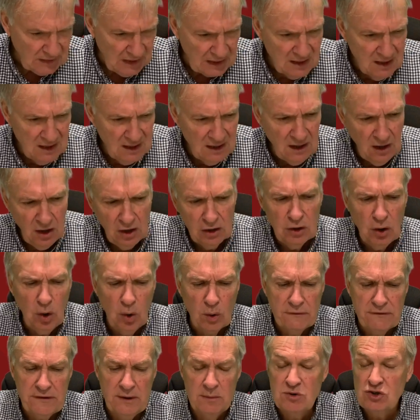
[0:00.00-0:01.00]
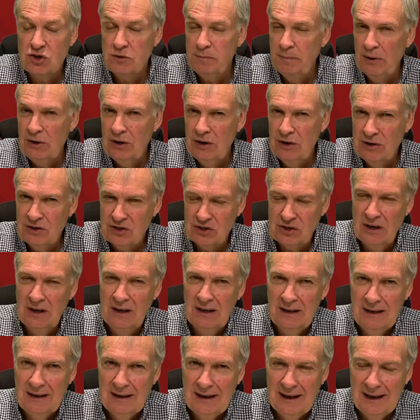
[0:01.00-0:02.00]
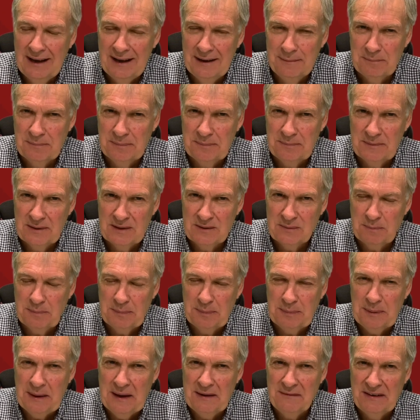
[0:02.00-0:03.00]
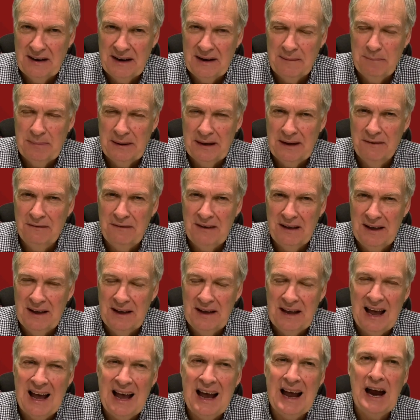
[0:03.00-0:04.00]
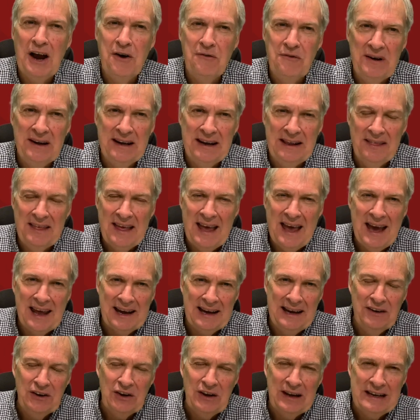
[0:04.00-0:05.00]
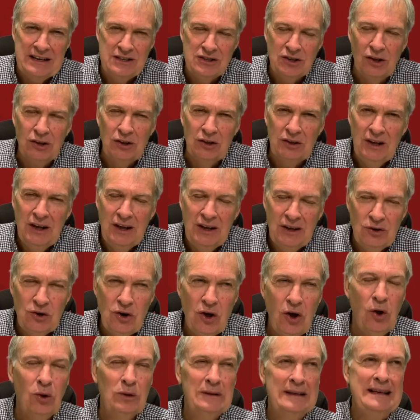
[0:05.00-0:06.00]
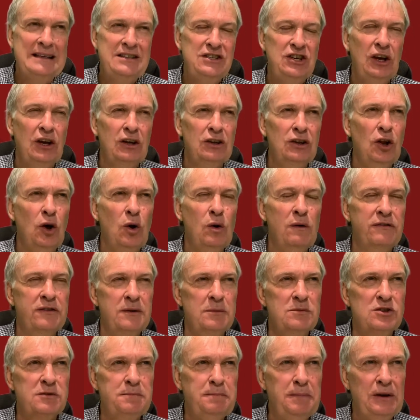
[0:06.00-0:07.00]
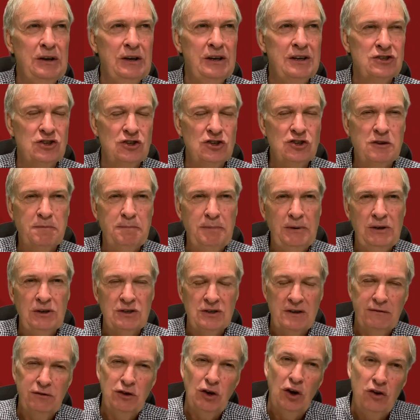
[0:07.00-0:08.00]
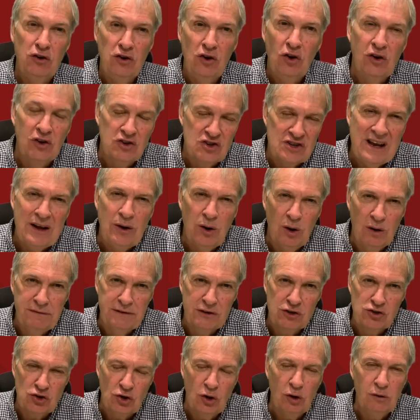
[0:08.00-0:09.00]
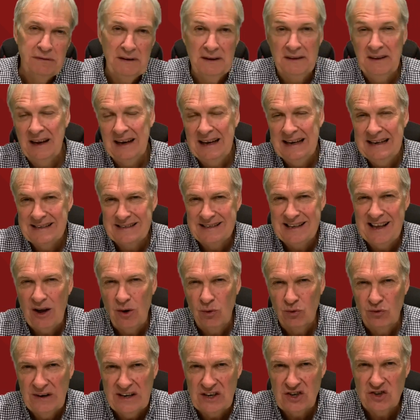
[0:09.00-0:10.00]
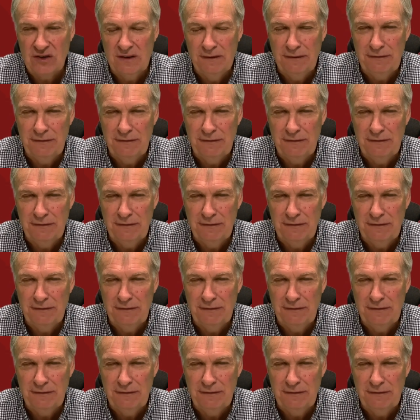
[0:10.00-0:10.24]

loan from Spurs. Bit of a irony there in that not only is he on loan from Spurs, and Spurs have got knocked out of a trophy that he's now reached the